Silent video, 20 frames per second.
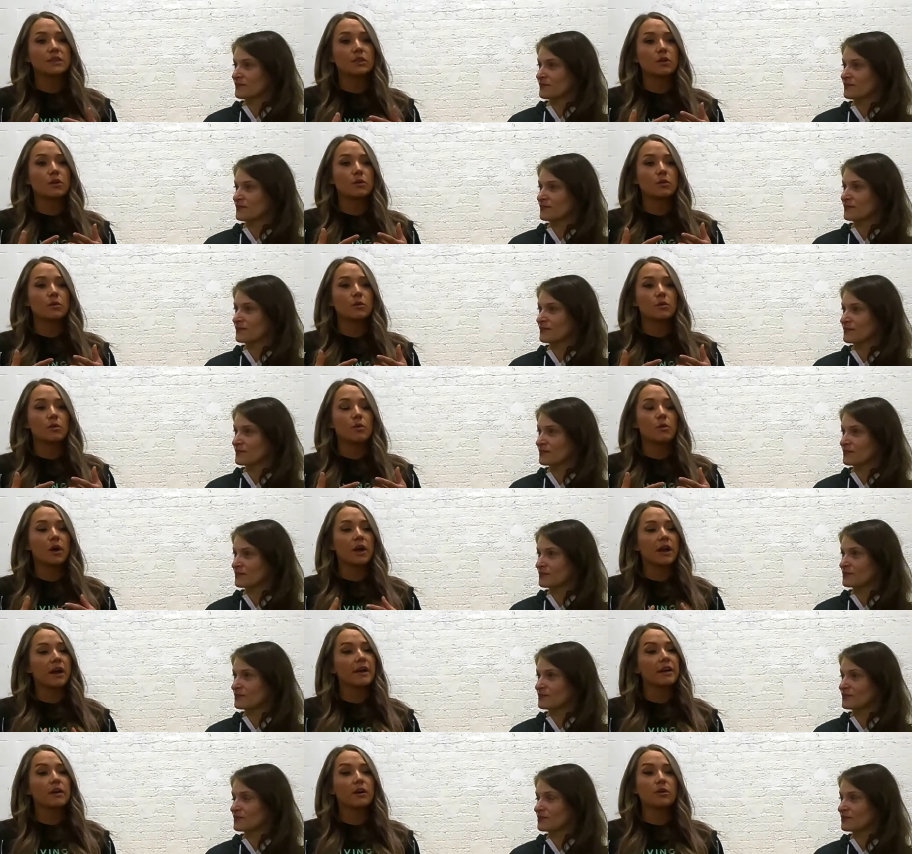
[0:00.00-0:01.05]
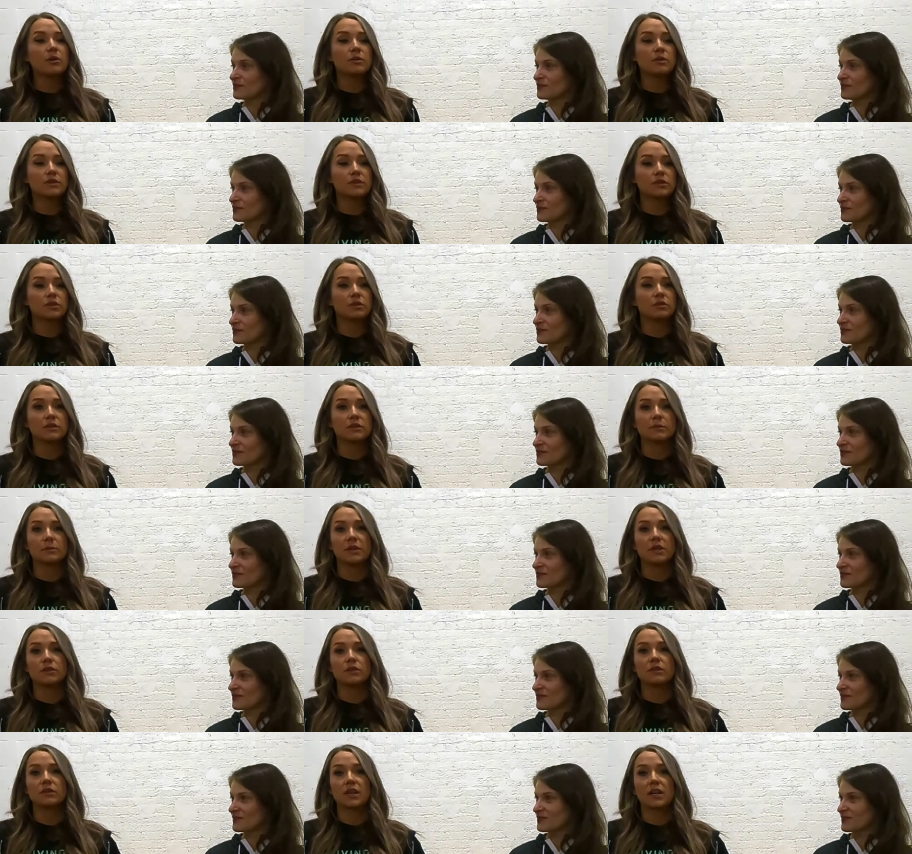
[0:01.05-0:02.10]
Speaker 1: And so, what I always do is
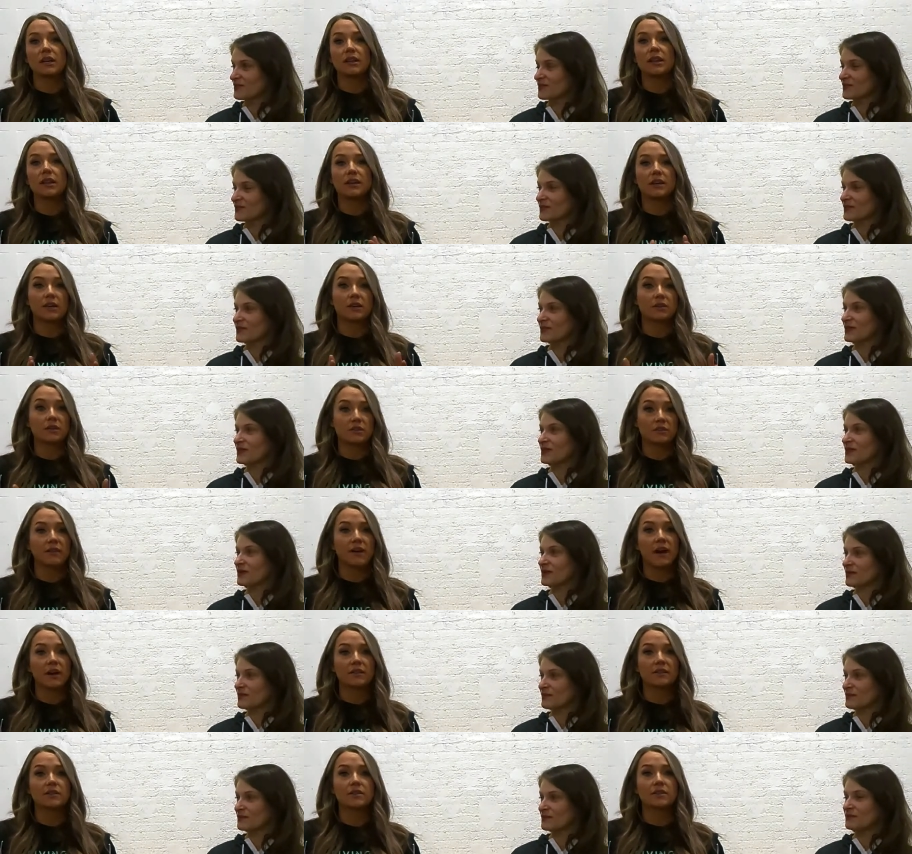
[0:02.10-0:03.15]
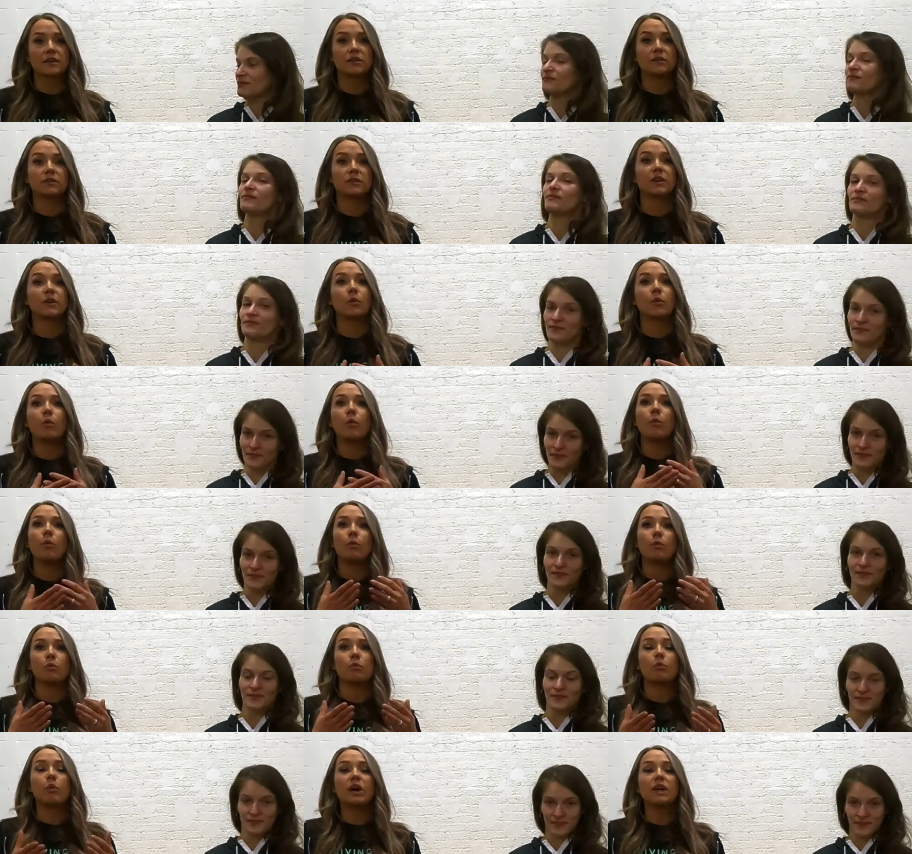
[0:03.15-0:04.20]
make sure that I lay down the facts of like,
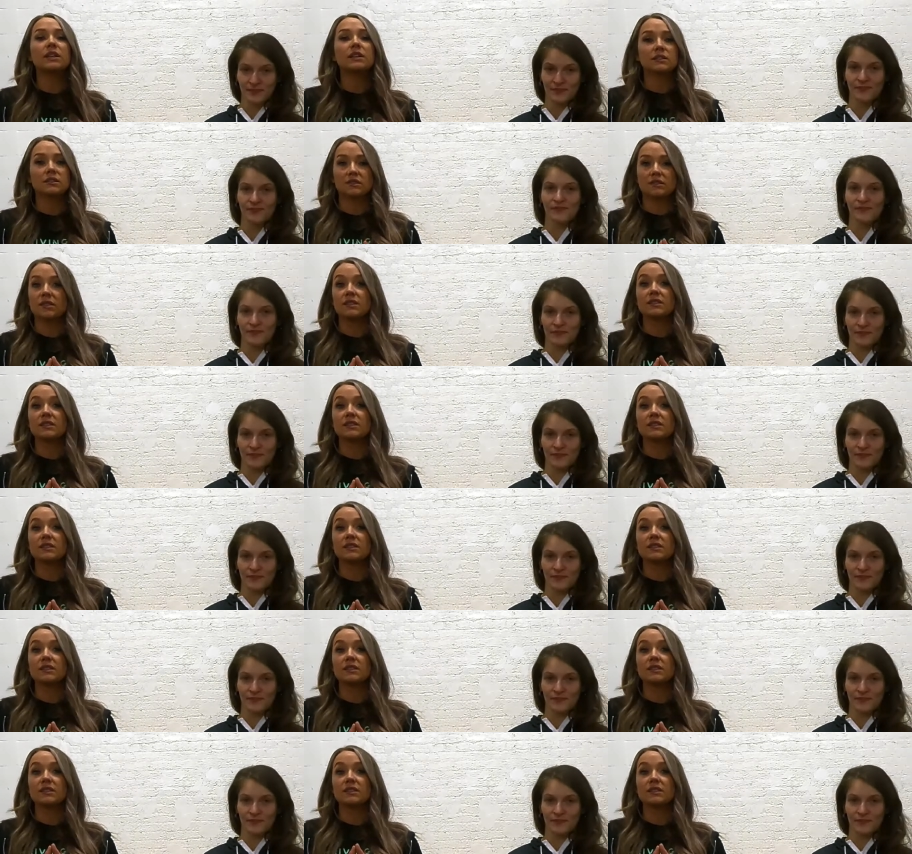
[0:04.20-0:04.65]
what